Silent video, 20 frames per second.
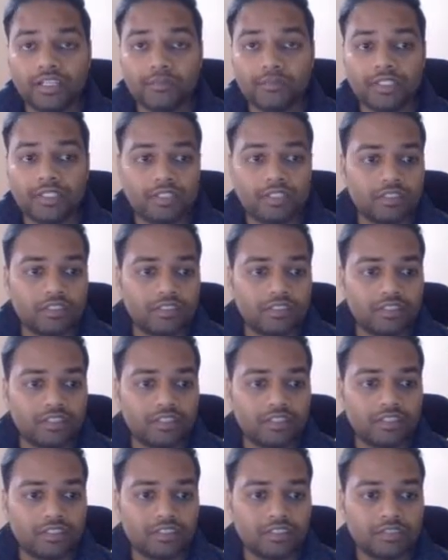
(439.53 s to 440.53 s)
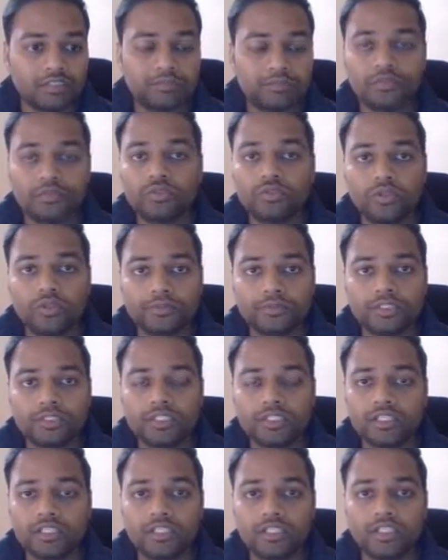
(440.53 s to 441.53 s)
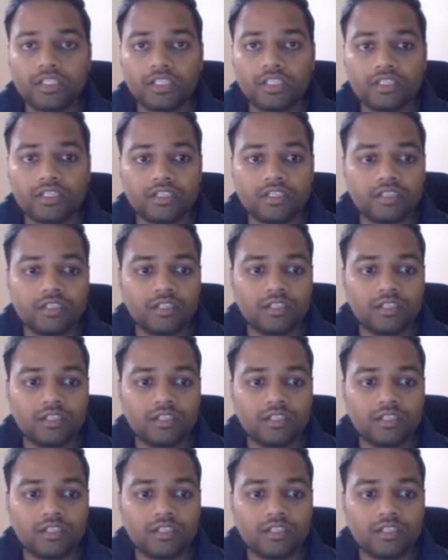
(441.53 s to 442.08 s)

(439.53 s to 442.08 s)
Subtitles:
I mean, it is a pro option again, and